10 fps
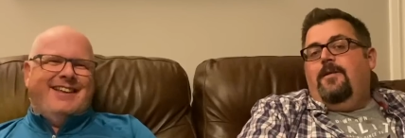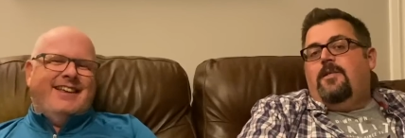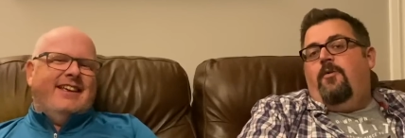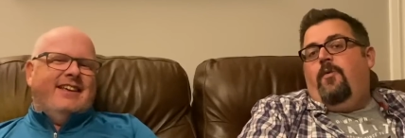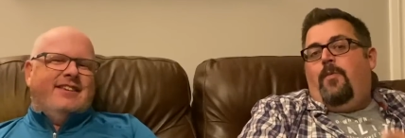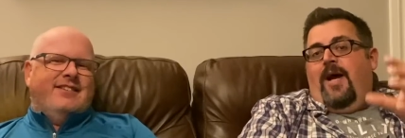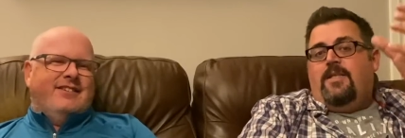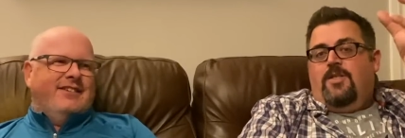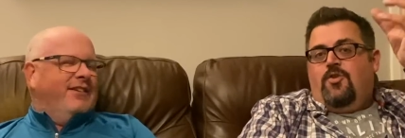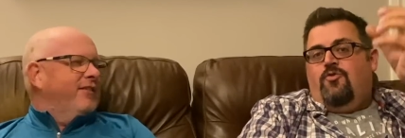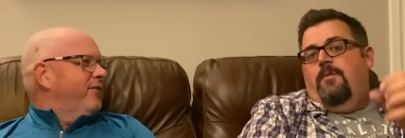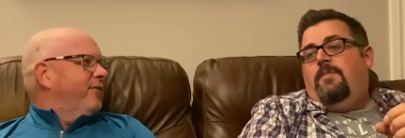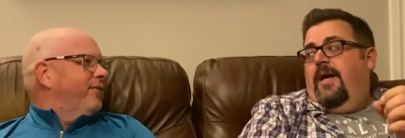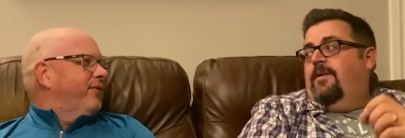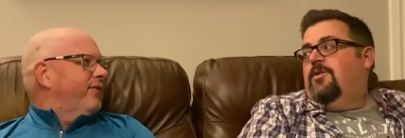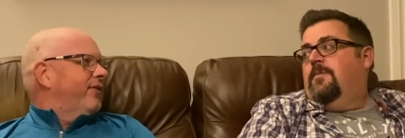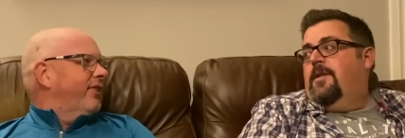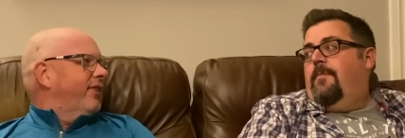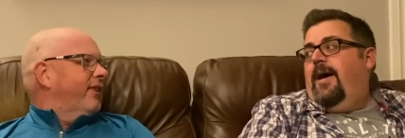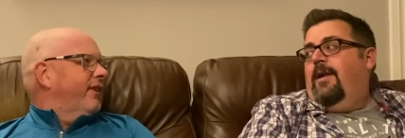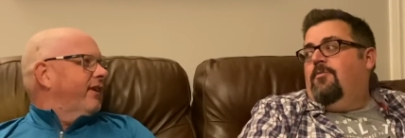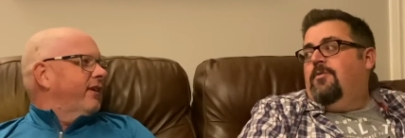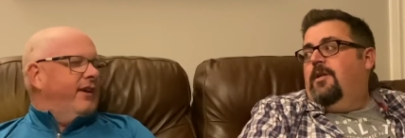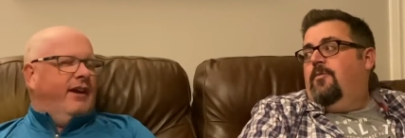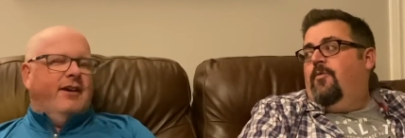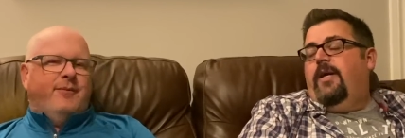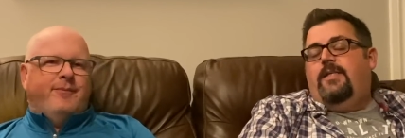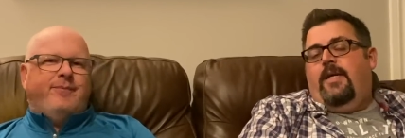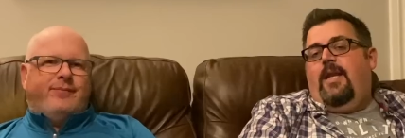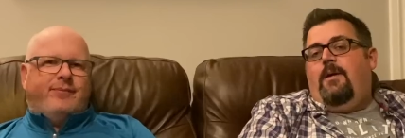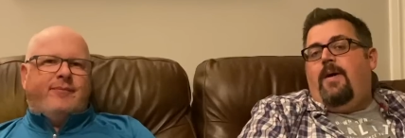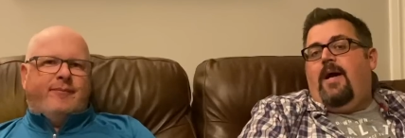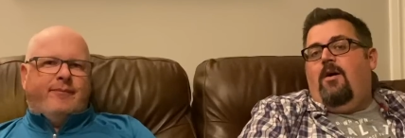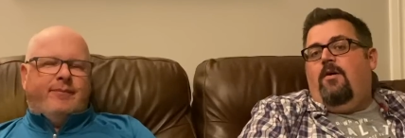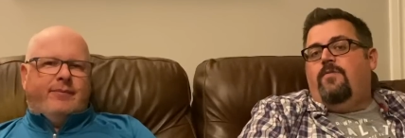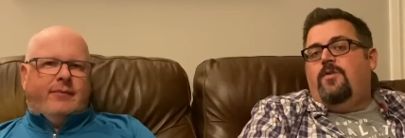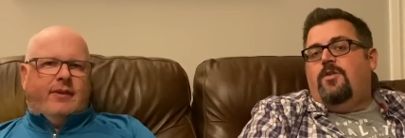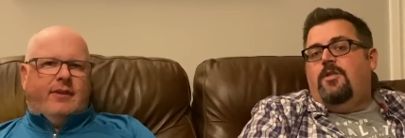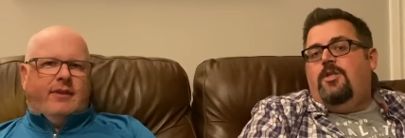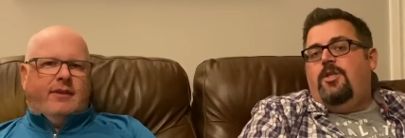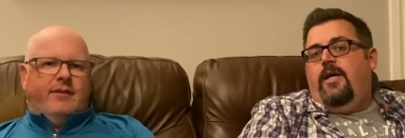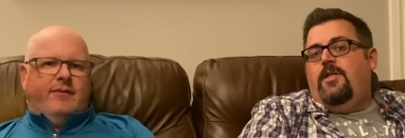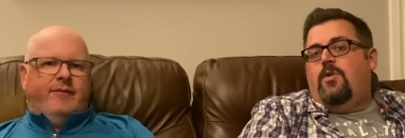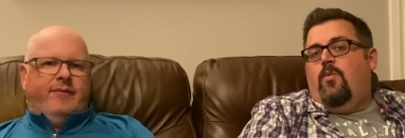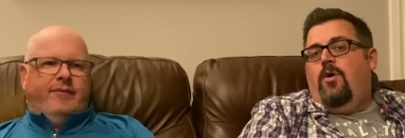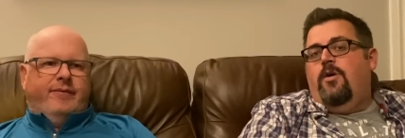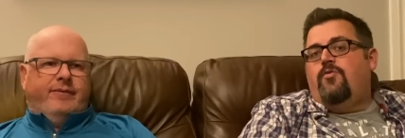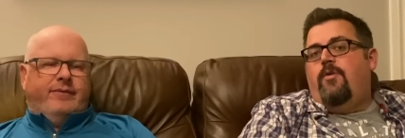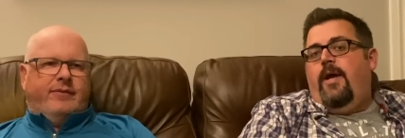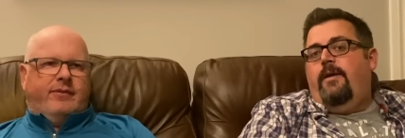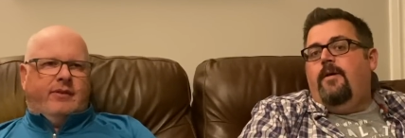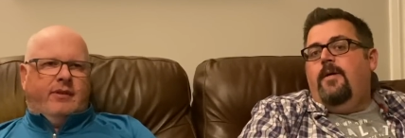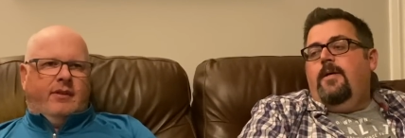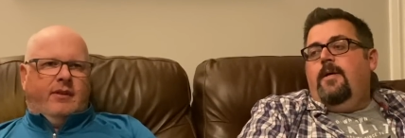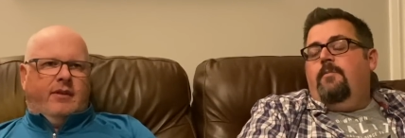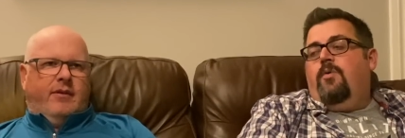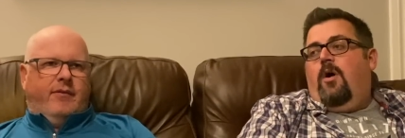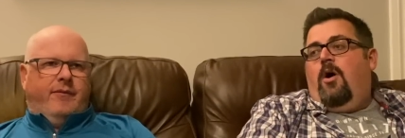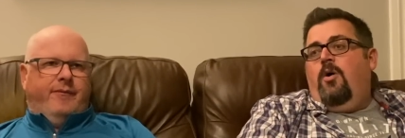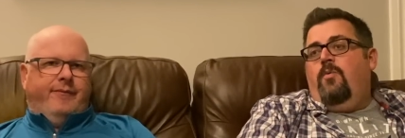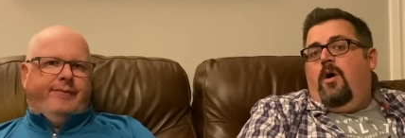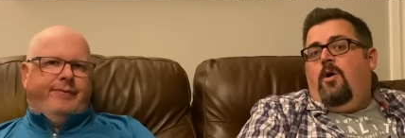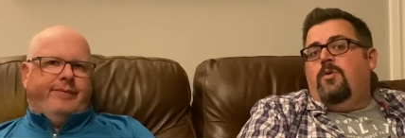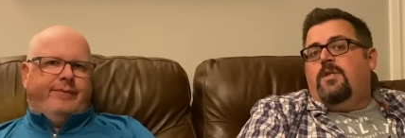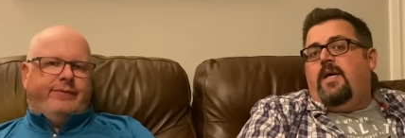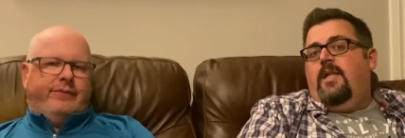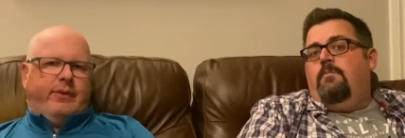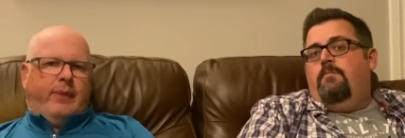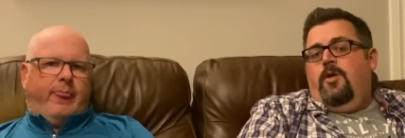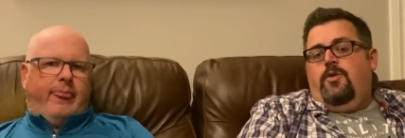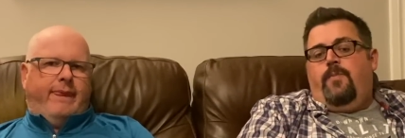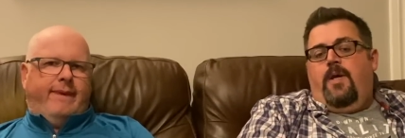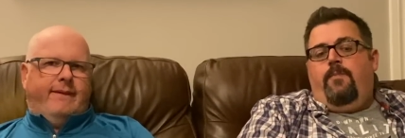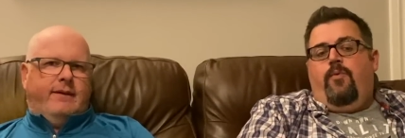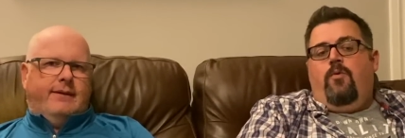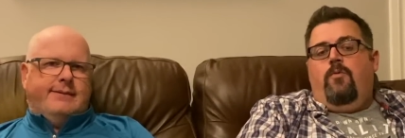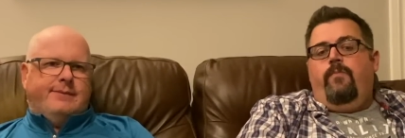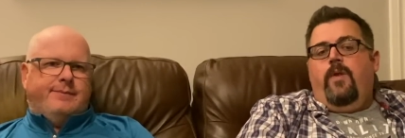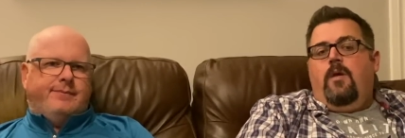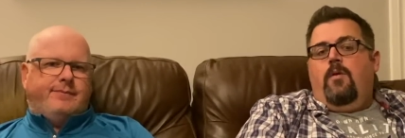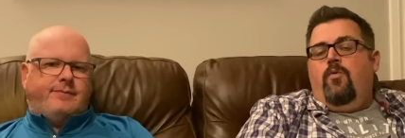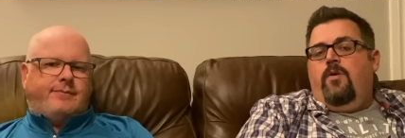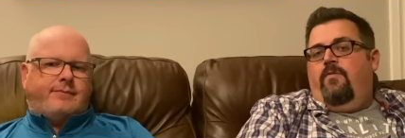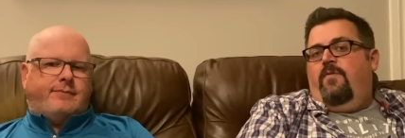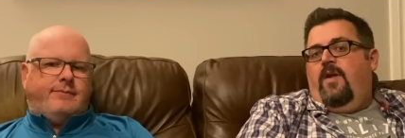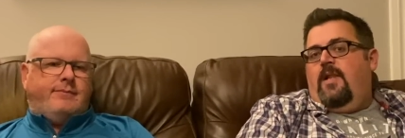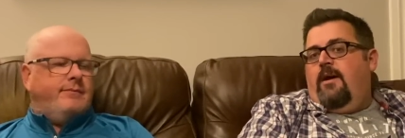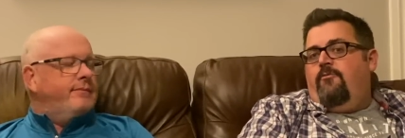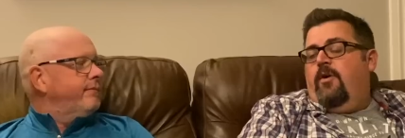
Speaker 1: so we had to strip down some of the panel, did yeah. to get it back off just to change the wires round. But I, I would say that most people would fit that